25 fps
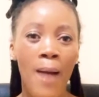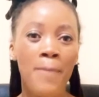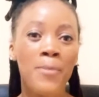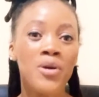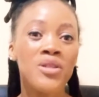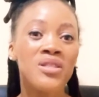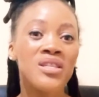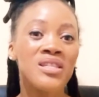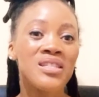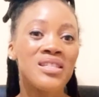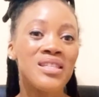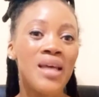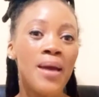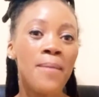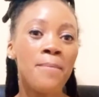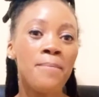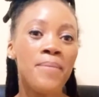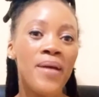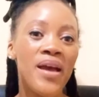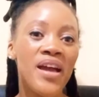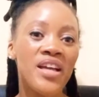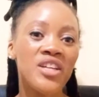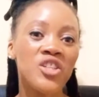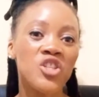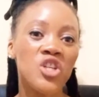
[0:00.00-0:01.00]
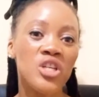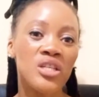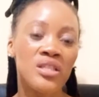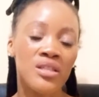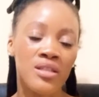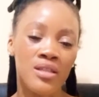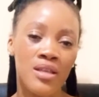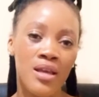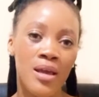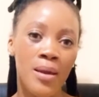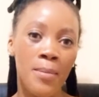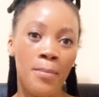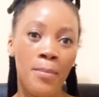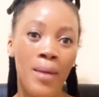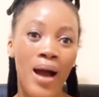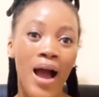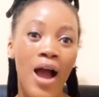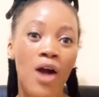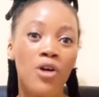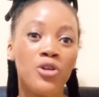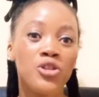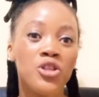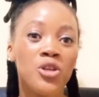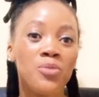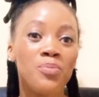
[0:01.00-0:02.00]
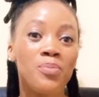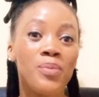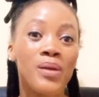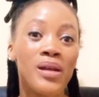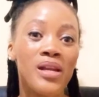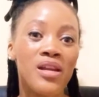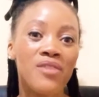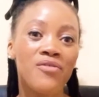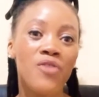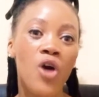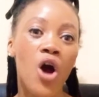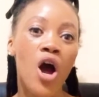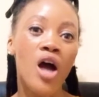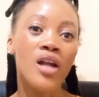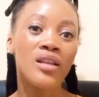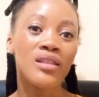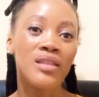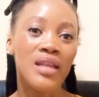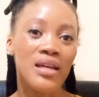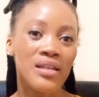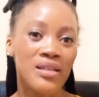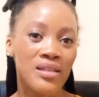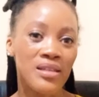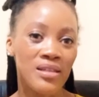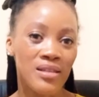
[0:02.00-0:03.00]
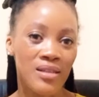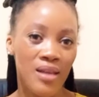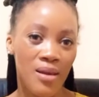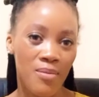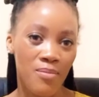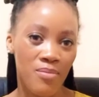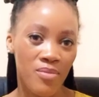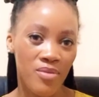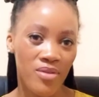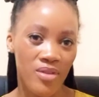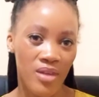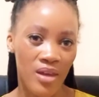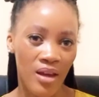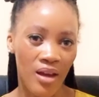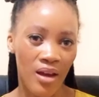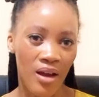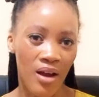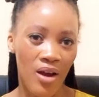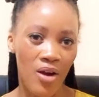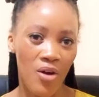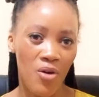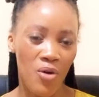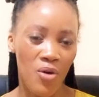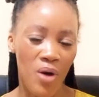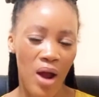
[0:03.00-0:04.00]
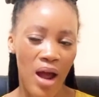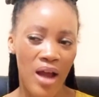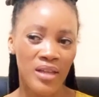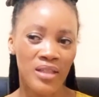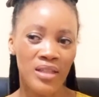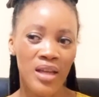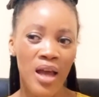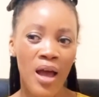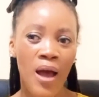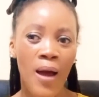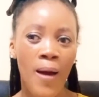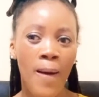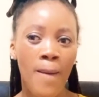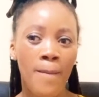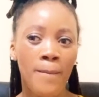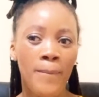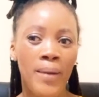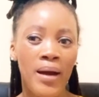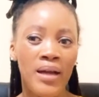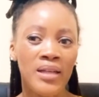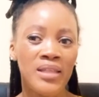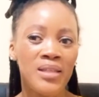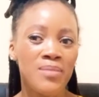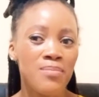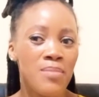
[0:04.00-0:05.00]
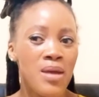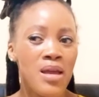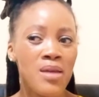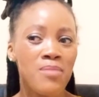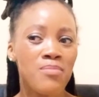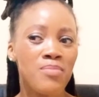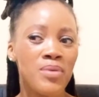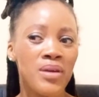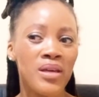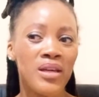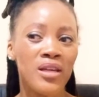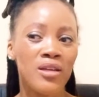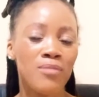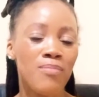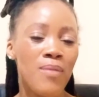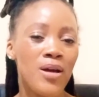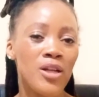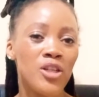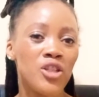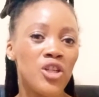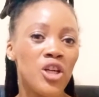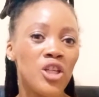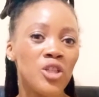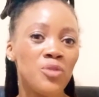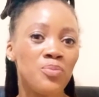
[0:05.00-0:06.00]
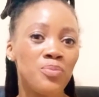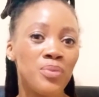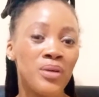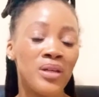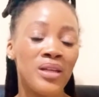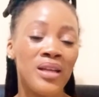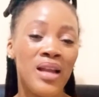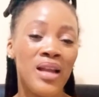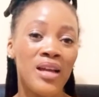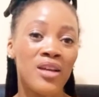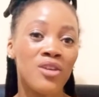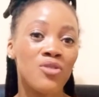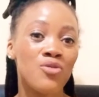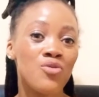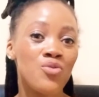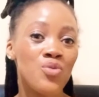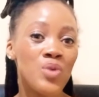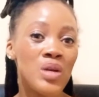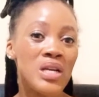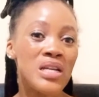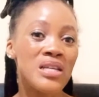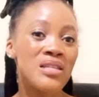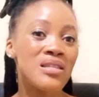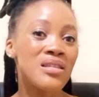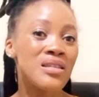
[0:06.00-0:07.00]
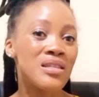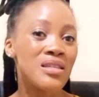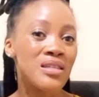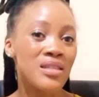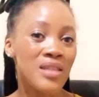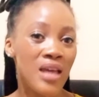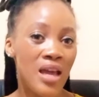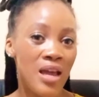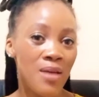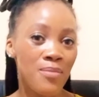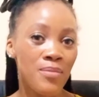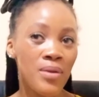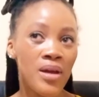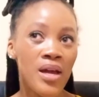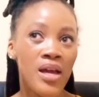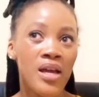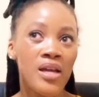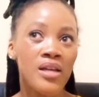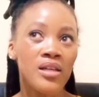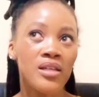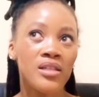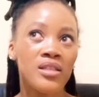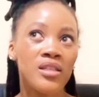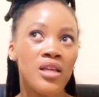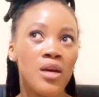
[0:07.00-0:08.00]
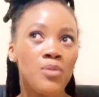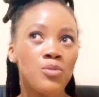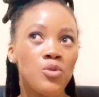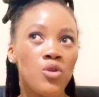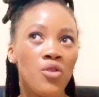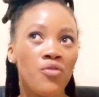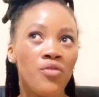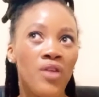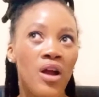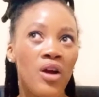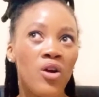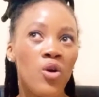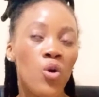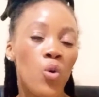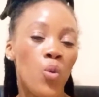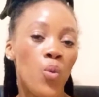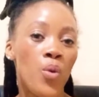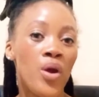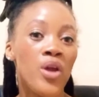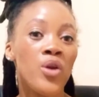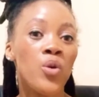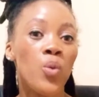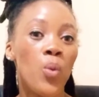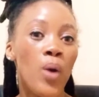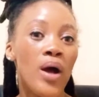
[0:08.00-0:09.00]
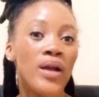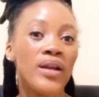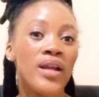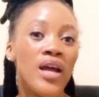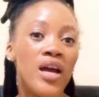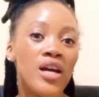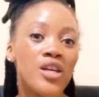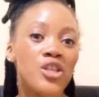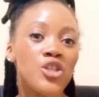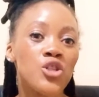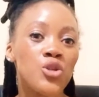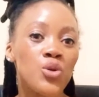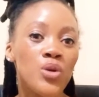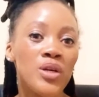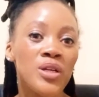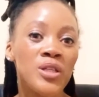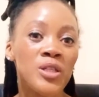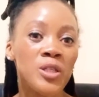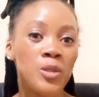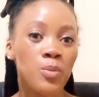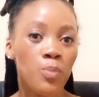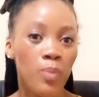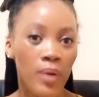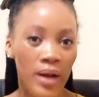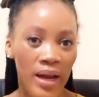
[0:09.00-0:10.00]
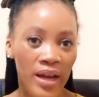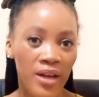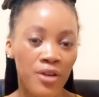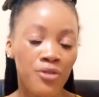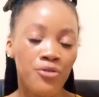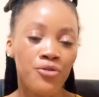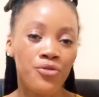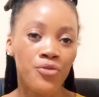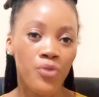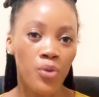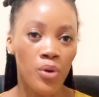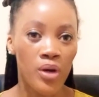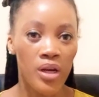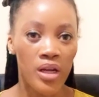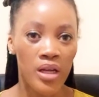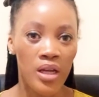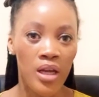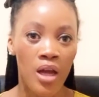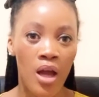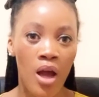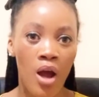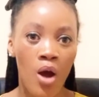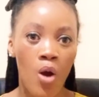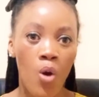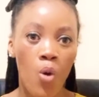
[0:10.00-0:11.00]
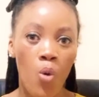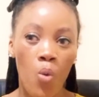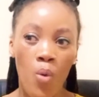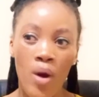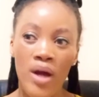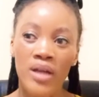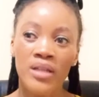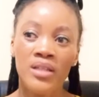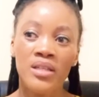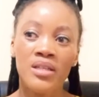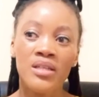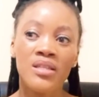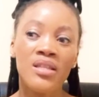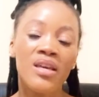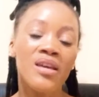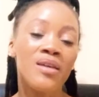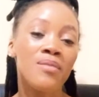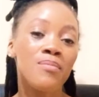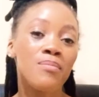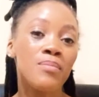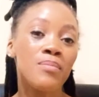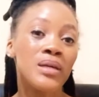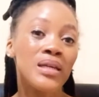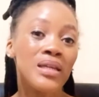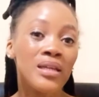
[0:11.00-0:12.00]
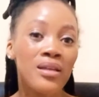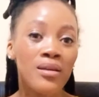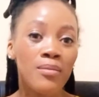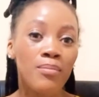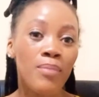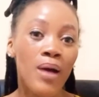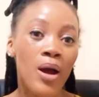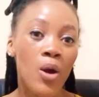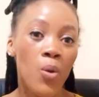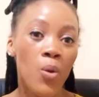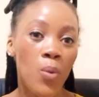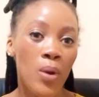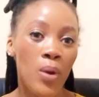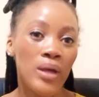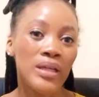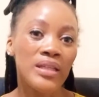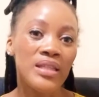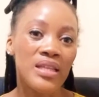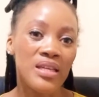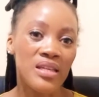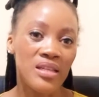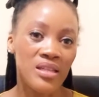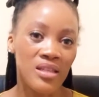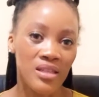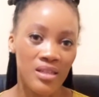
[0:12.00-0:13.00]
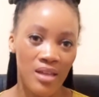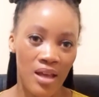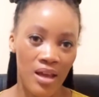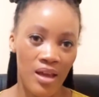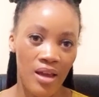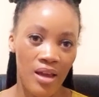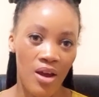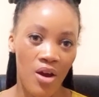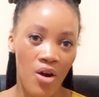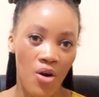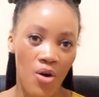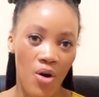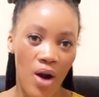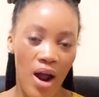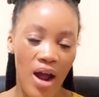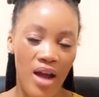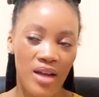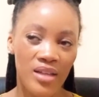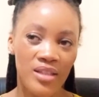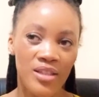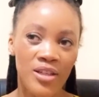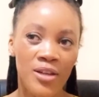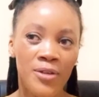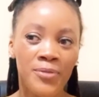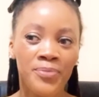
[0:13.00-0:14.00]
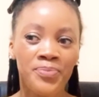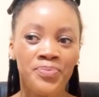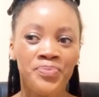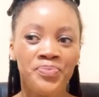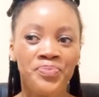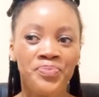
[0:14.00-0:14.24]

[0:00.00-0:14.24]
I'm on the same page as them. I also believe on that same thing, right? But maybe it might not be like really the same in terms of like when one has to explain fully what they mean by what they say, right?